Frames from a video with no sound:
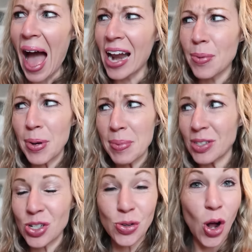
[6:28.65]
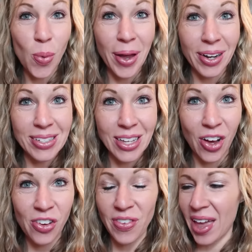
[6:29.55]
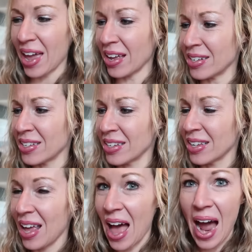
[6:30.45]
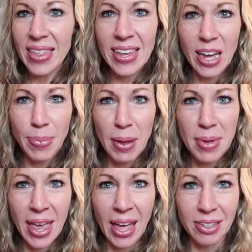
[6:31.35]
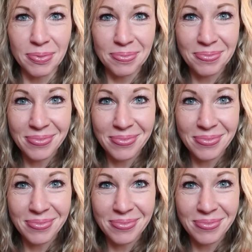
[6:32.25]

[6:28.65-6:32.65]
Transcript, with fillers: Addy pretty much could do it all by herself and I think I'd buy them again.